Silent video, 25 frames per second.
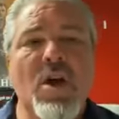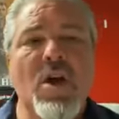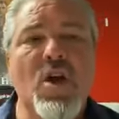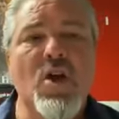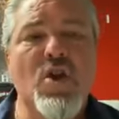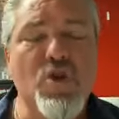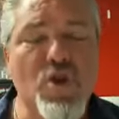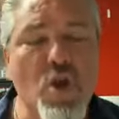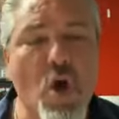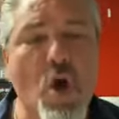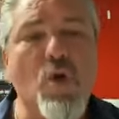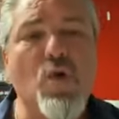
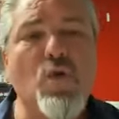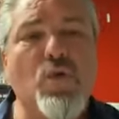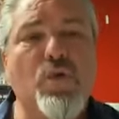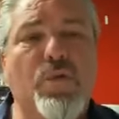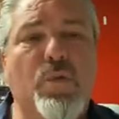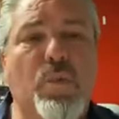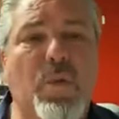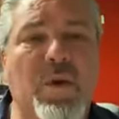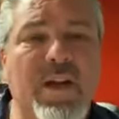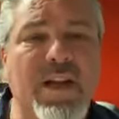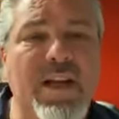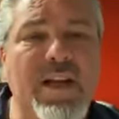knows
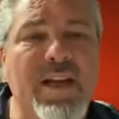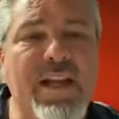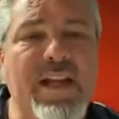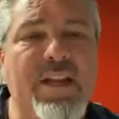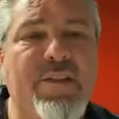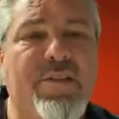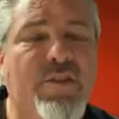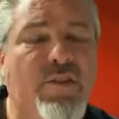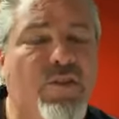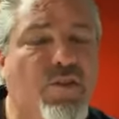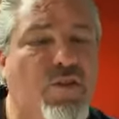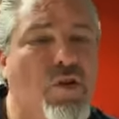what it needs
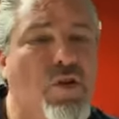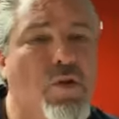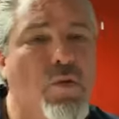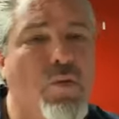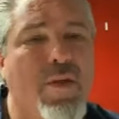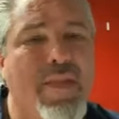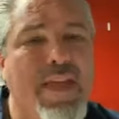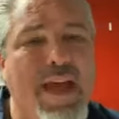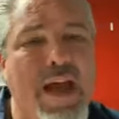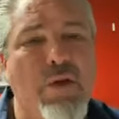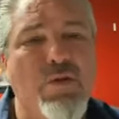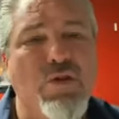to do
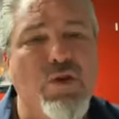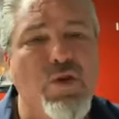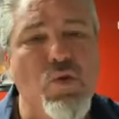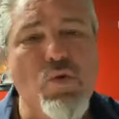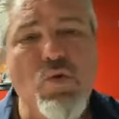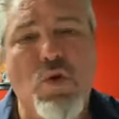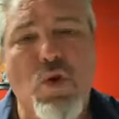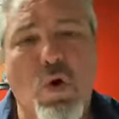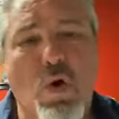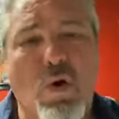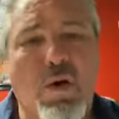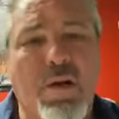without you
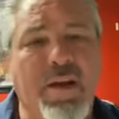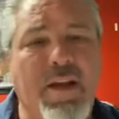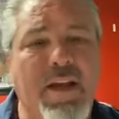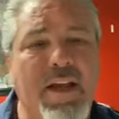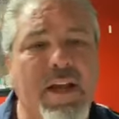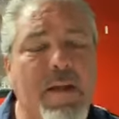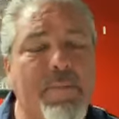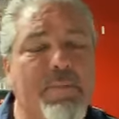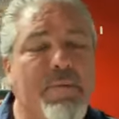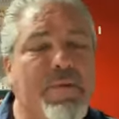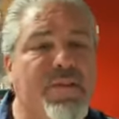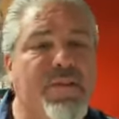calling it
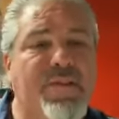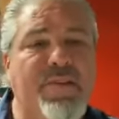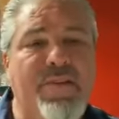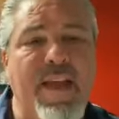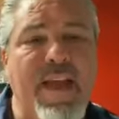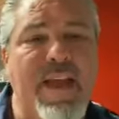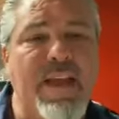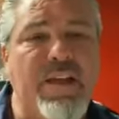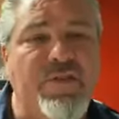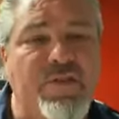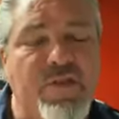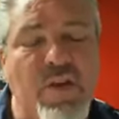up and
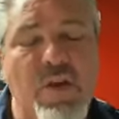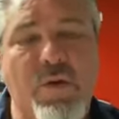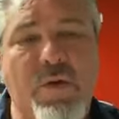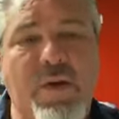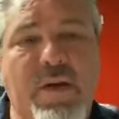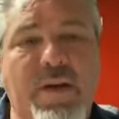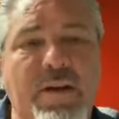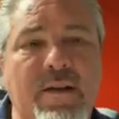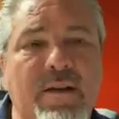saying, do it.